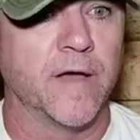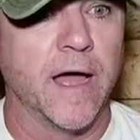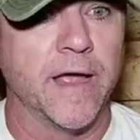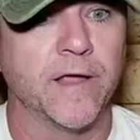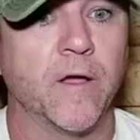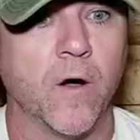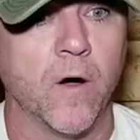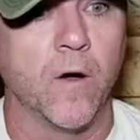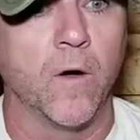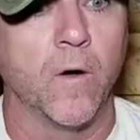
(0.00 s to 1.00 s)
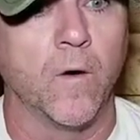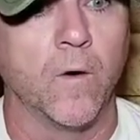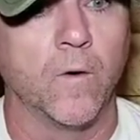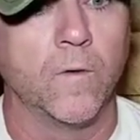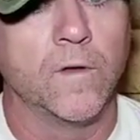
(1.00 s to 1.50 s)
I
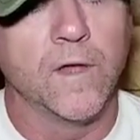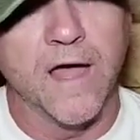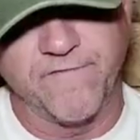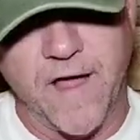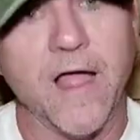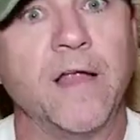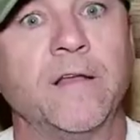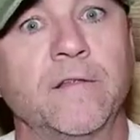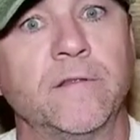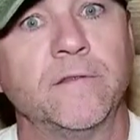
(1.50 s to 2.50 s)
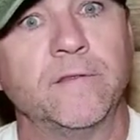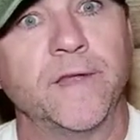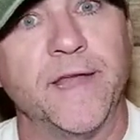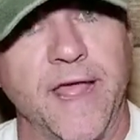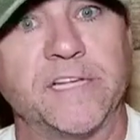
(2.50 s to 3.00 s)
call, I find
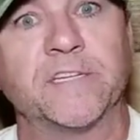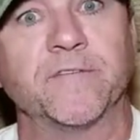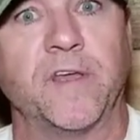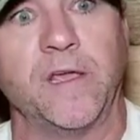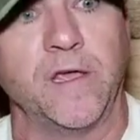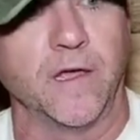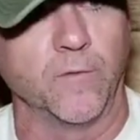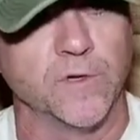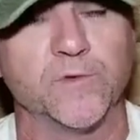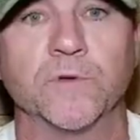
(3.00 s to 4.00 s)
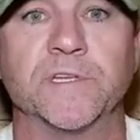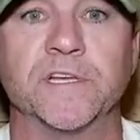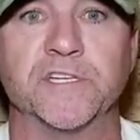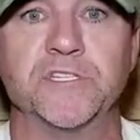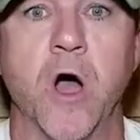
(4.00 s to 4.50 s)
the next of kin, which was
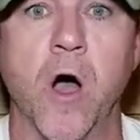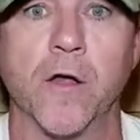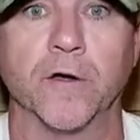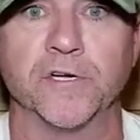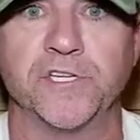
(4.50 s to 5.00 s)
his daughter.